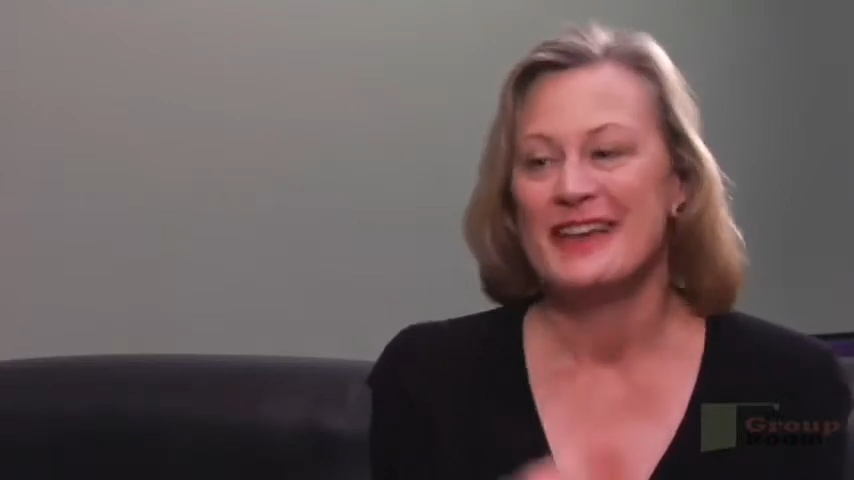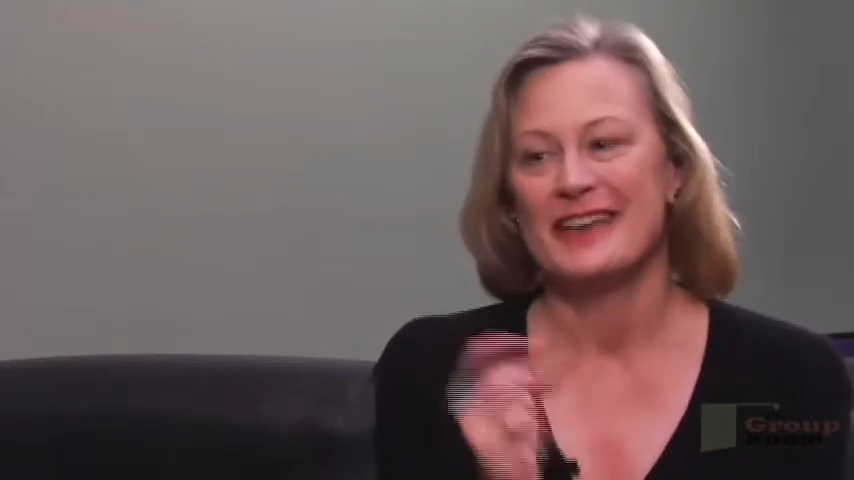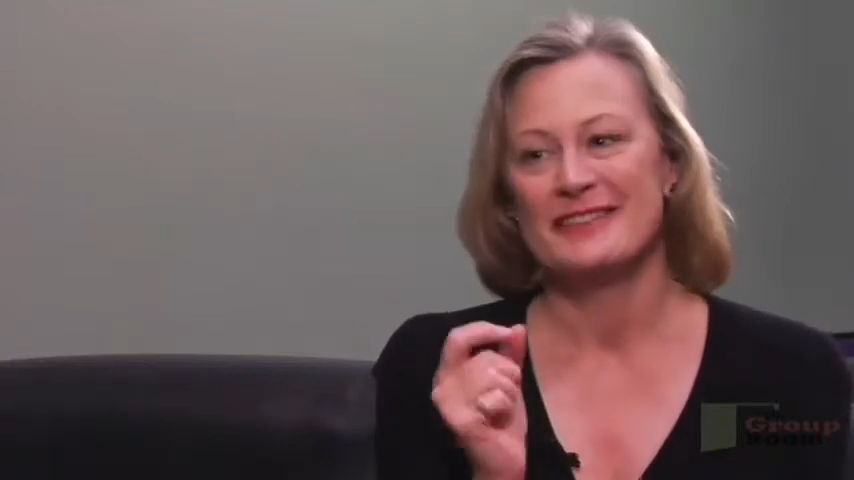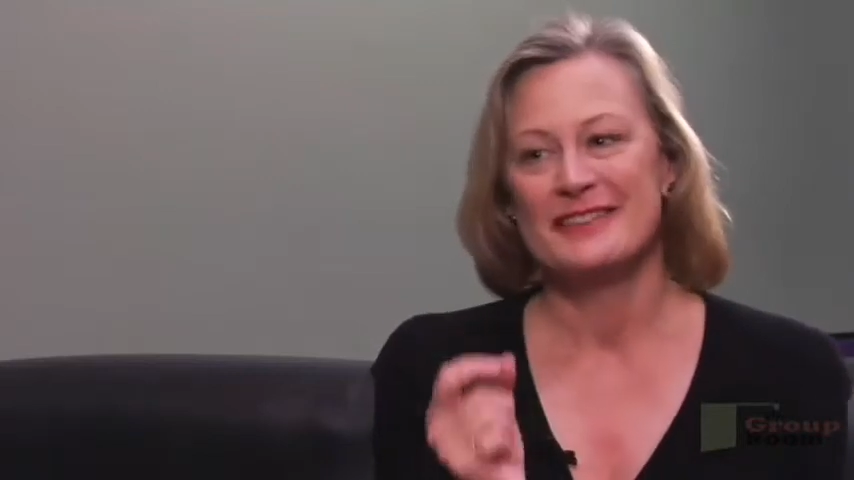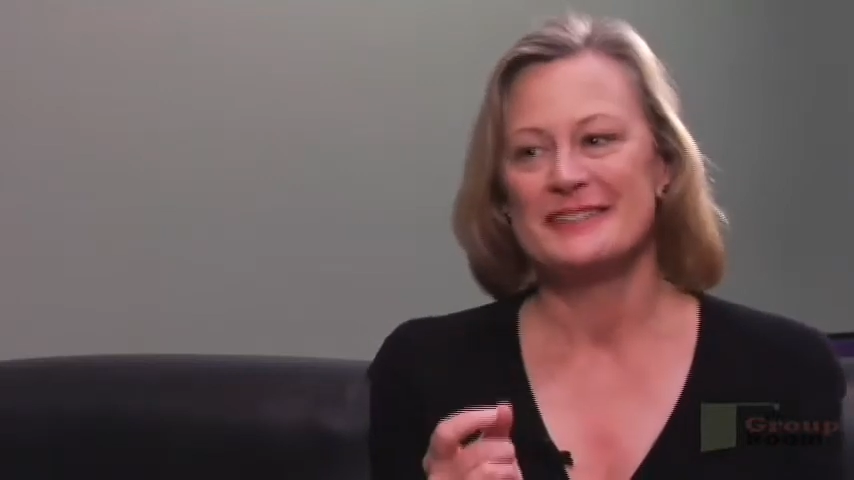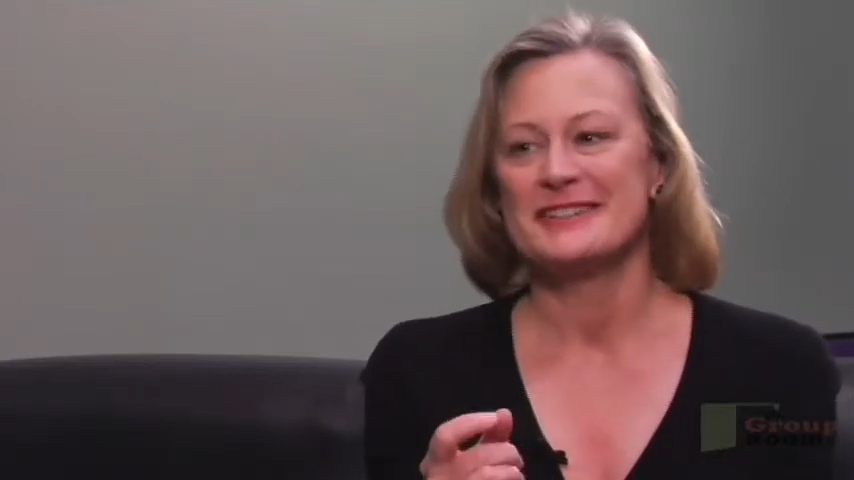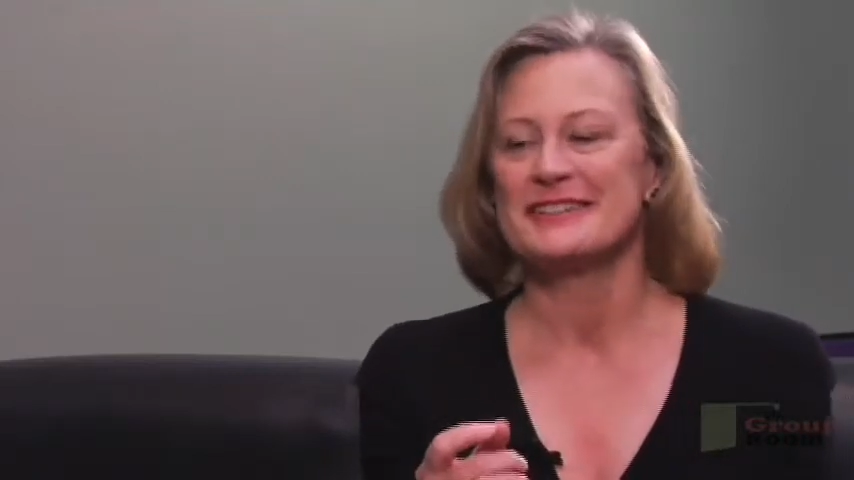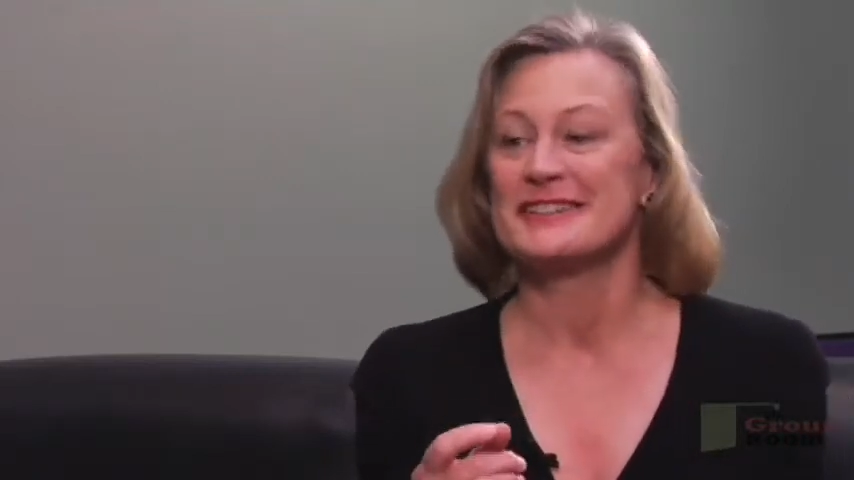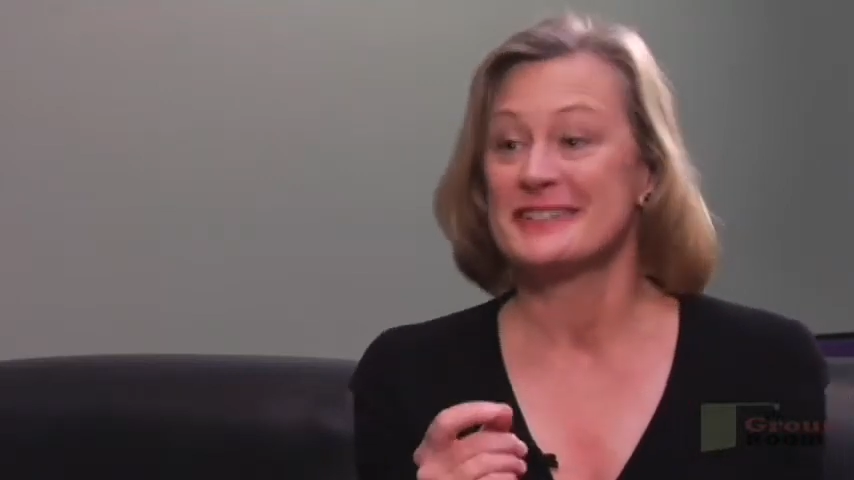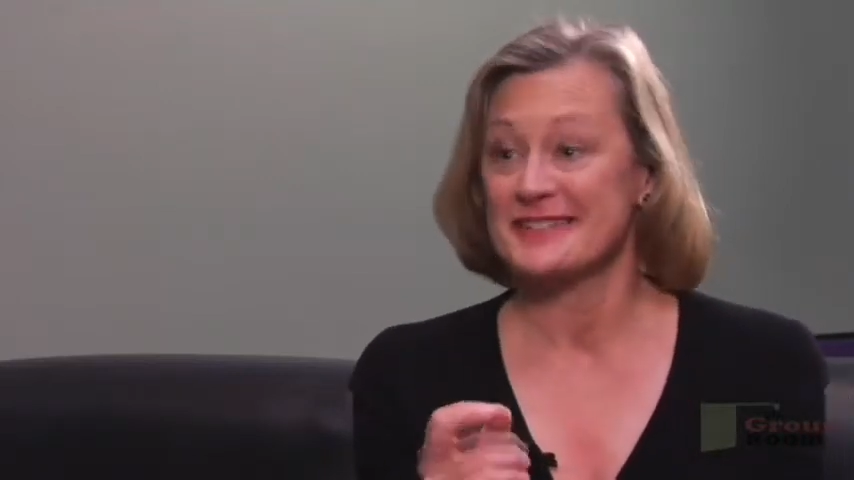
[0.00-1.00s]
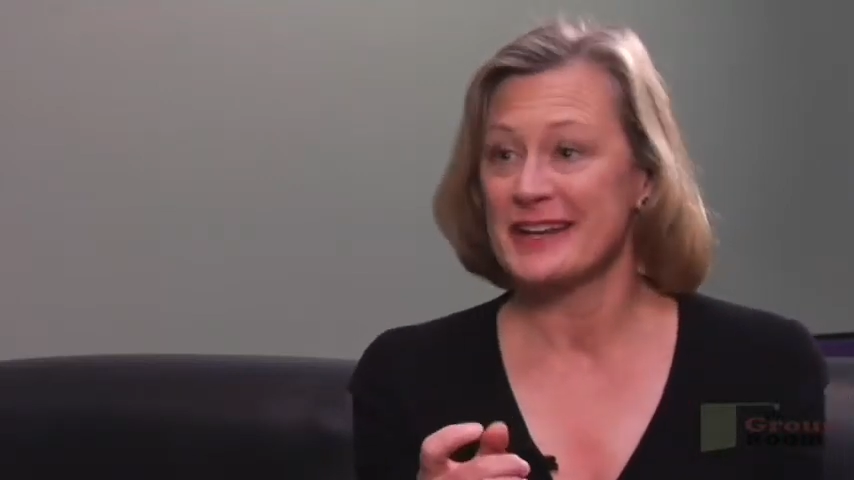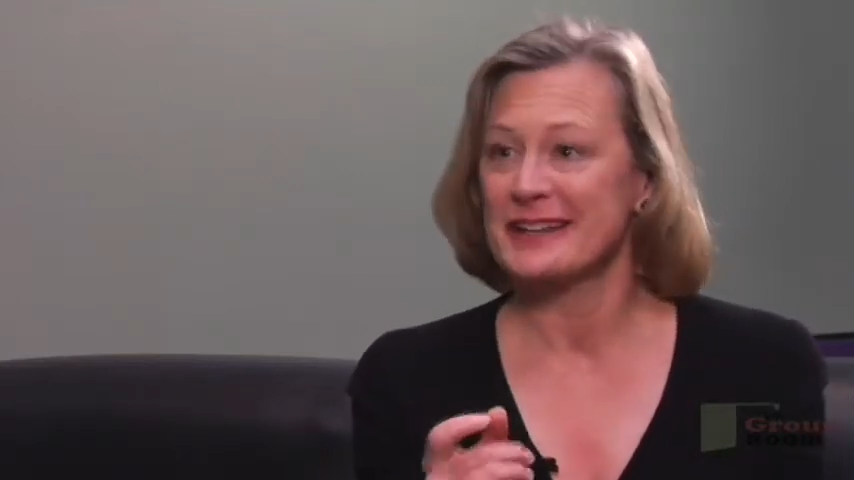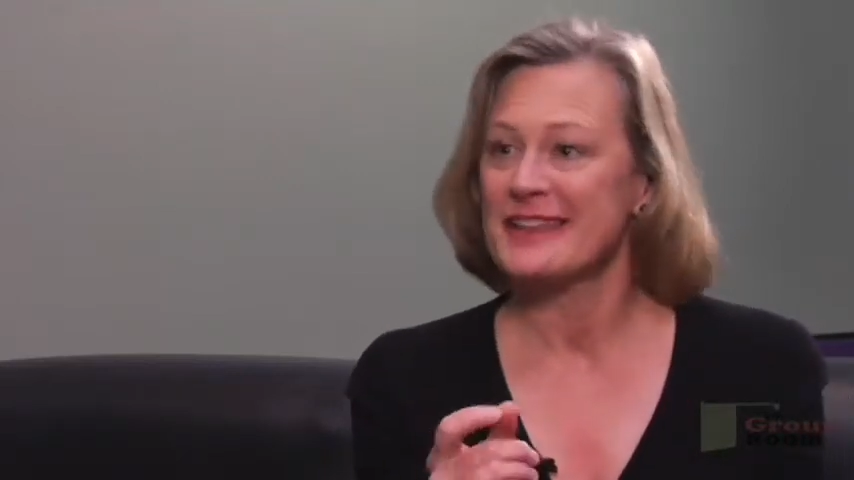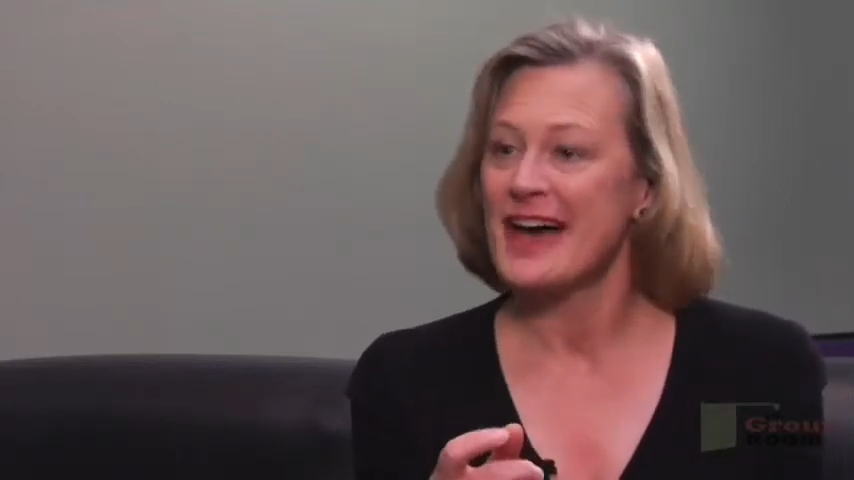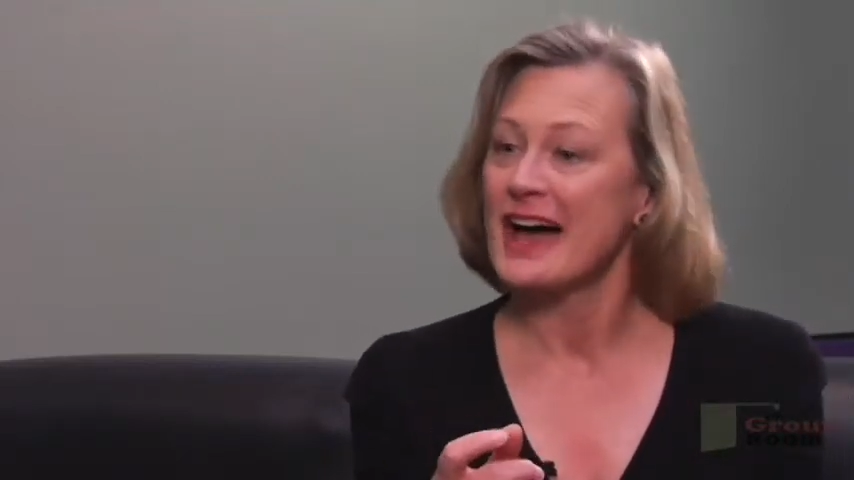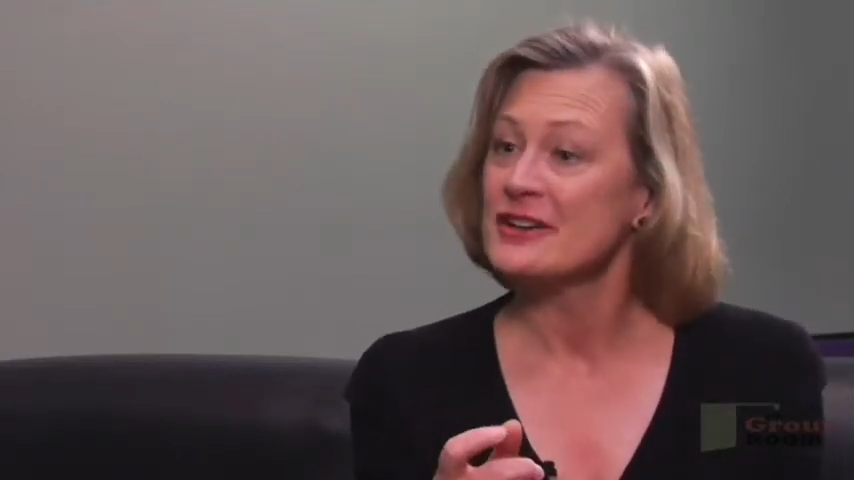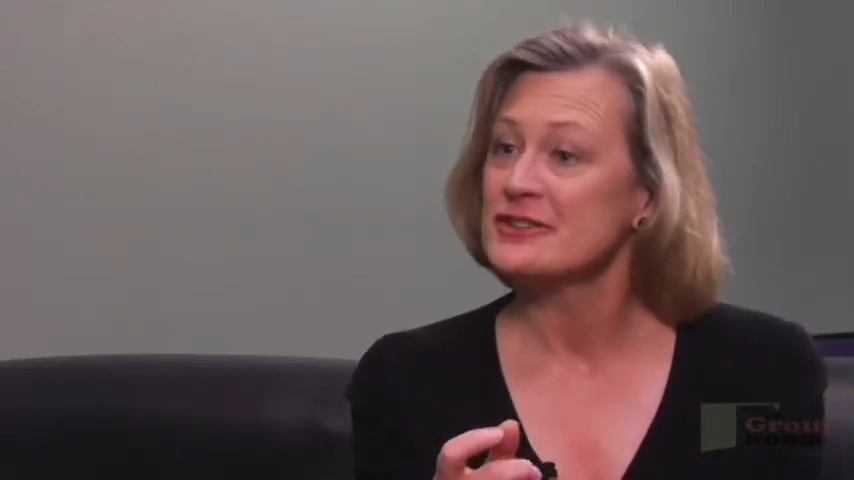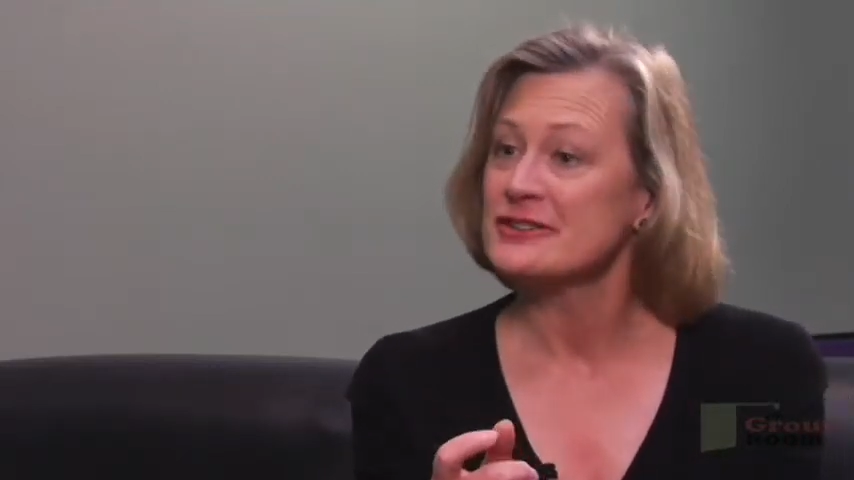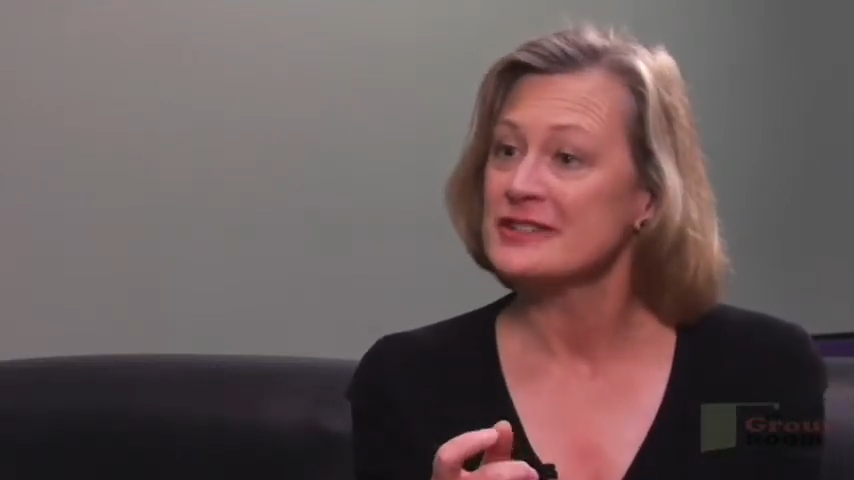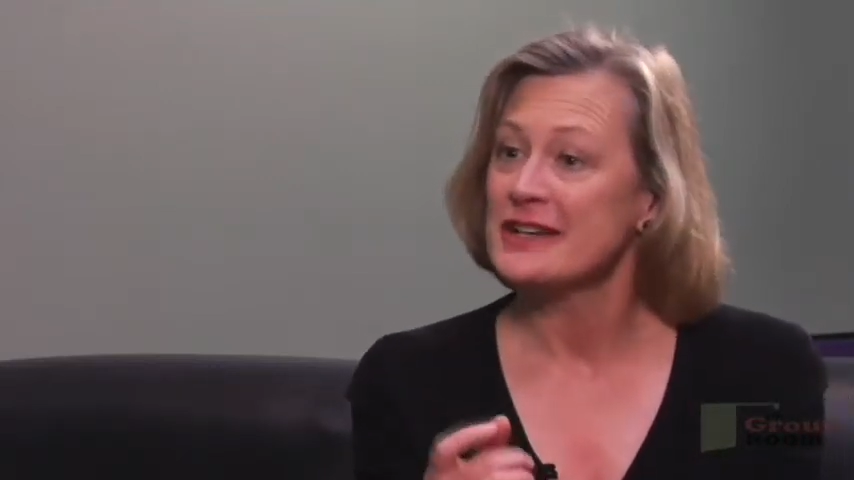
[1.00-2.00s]
In this study, the
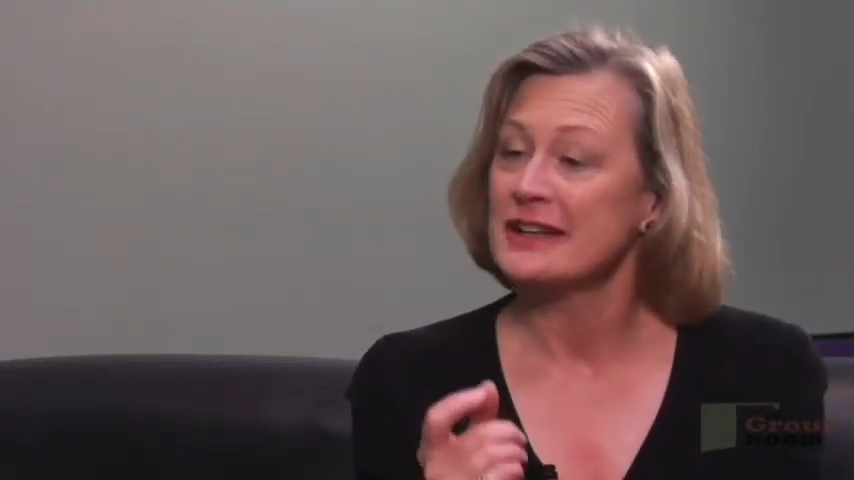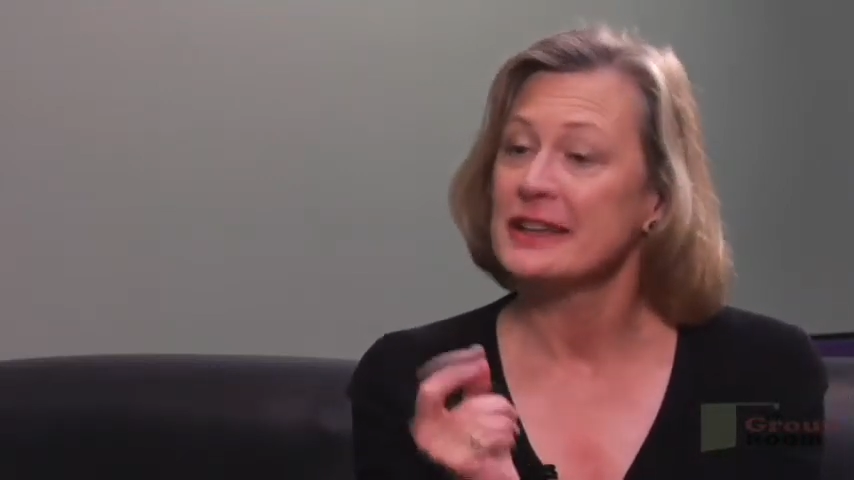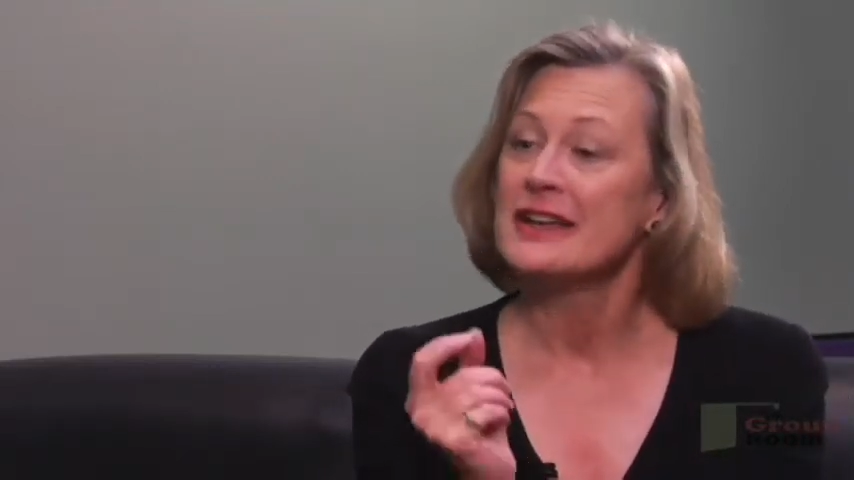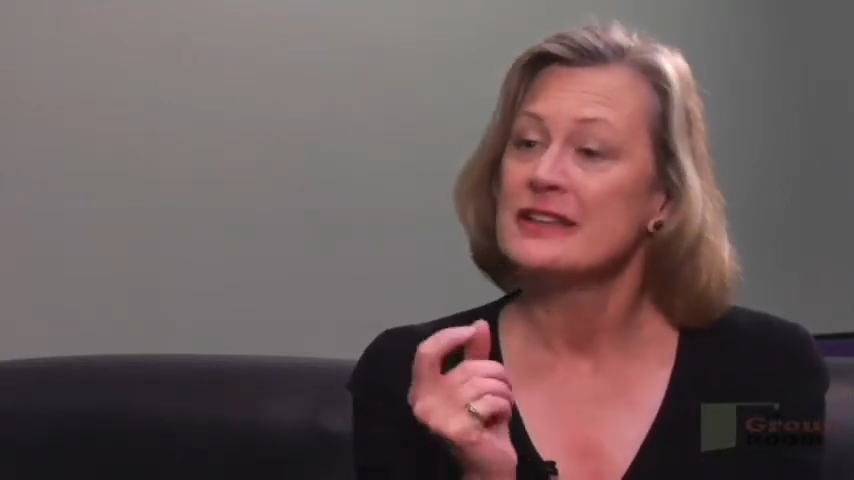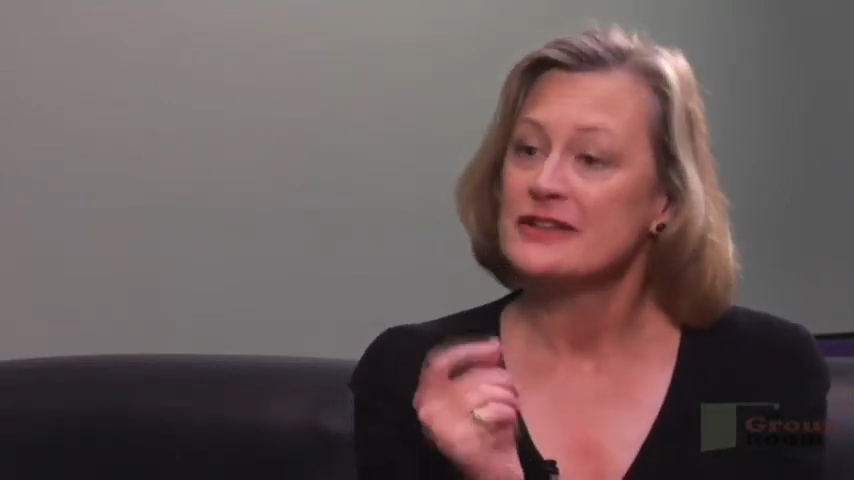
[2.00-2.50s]
Azure study,